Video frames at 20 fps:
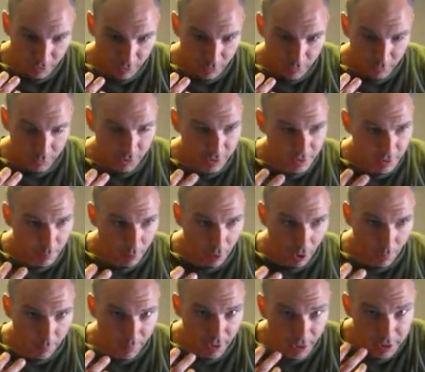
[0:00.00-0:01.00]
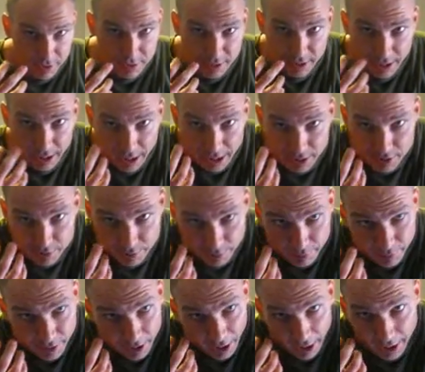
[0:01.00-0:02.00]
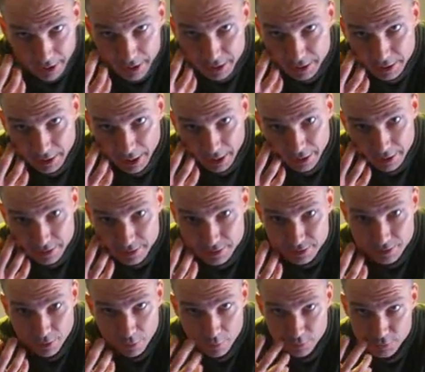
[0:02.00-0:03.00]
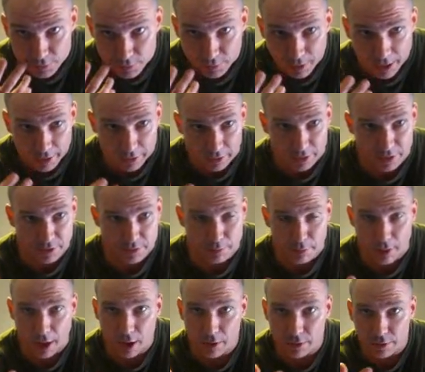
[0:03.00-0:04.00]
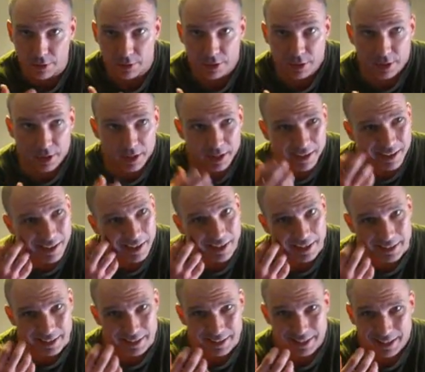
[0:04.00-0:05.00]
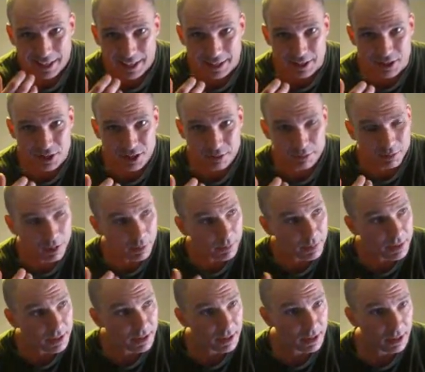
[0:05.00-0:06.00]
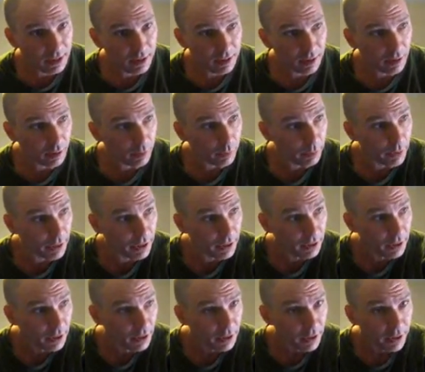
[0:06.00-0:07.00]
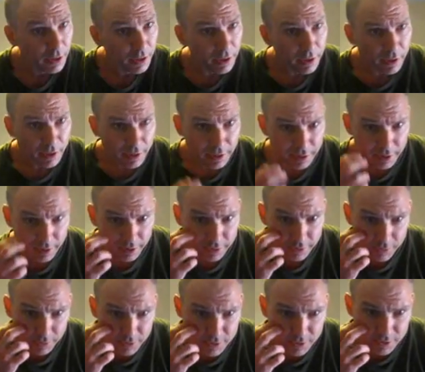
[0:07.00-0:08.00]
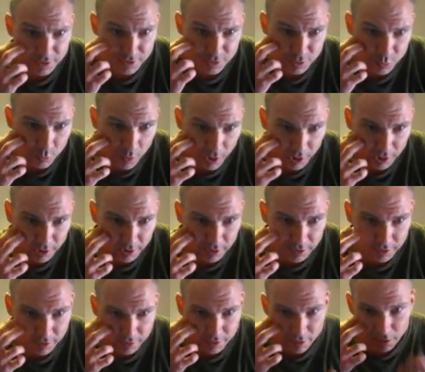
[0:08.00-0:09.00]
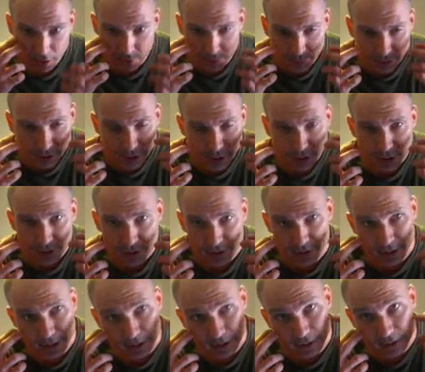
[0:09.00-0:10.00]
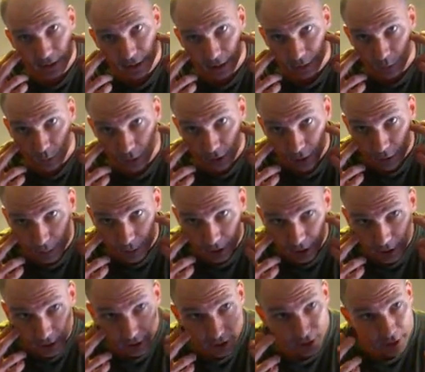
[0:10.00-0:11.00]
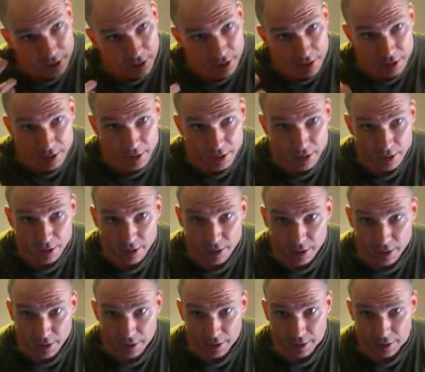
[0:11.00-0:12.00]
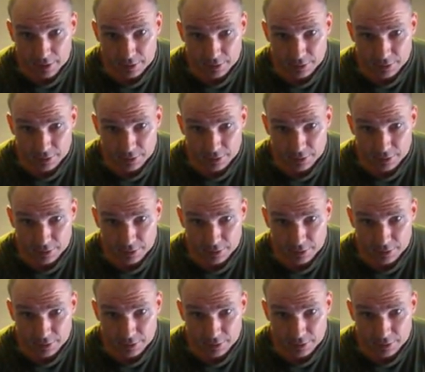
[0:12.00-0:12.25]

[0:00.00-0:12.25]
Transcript: When he was a puppy, I used to catch him carrying stones around in his mouth, and he kind of chipped up his teeth a little bit, and now I noticed a swelling up here and then one up here, and